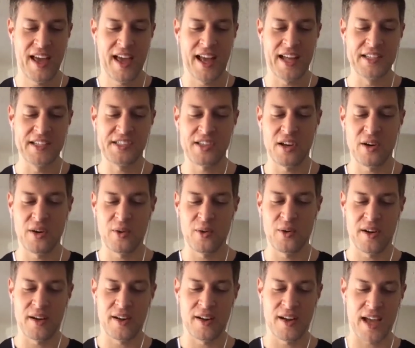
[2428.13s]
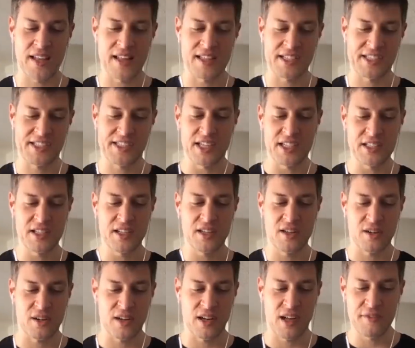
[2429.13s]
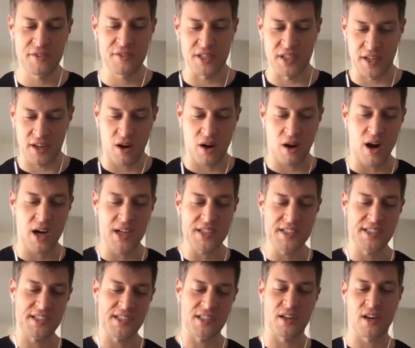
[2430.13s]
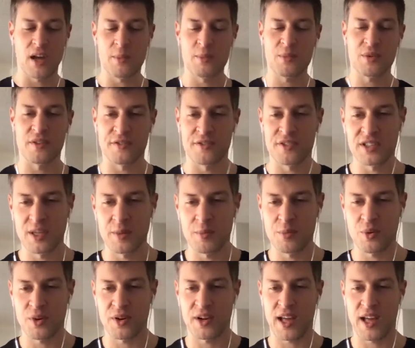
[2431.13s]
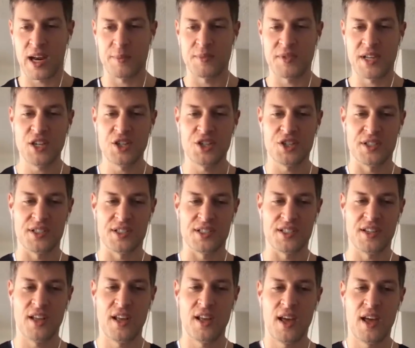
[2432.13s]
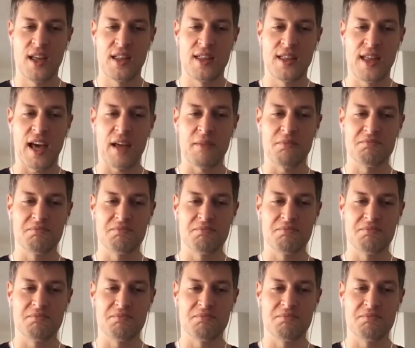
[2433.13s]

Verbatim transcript: And so, at the cellular level, it causes a number of really important adaptations that